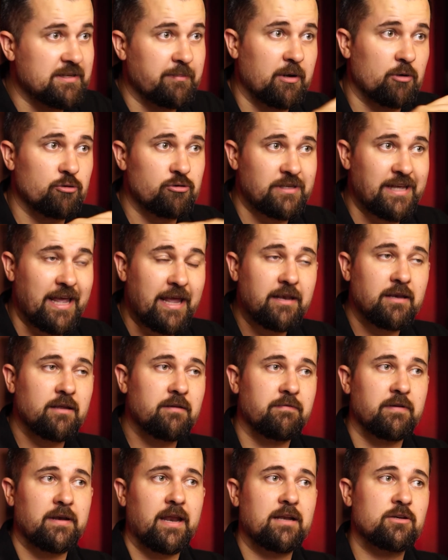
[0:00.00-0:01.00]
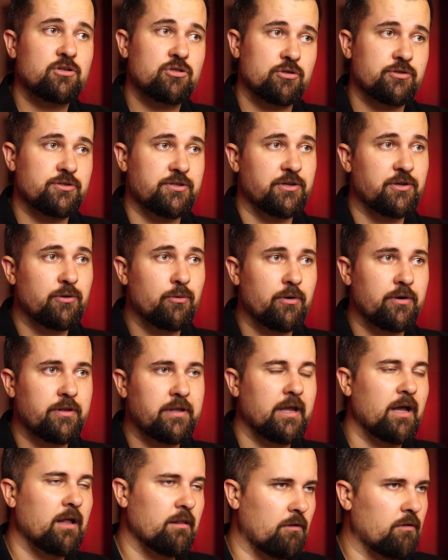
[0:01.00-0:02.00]
about gaining financial
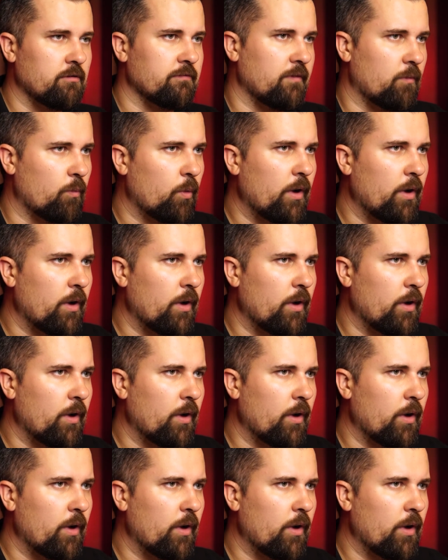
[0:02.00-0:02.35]
security along the